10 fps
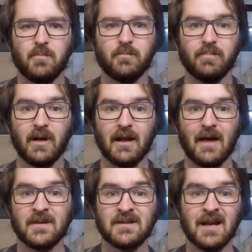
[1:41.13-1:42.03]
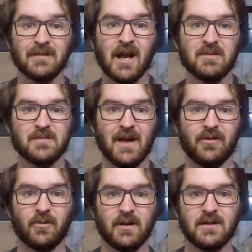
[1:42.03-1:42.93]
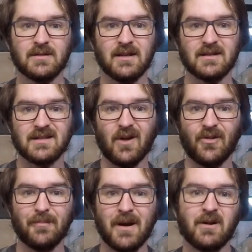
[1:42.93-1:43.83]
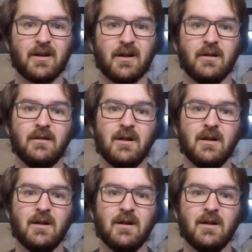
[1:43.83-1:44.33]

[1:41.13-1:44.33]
But at the same time as Bathornis, in South America,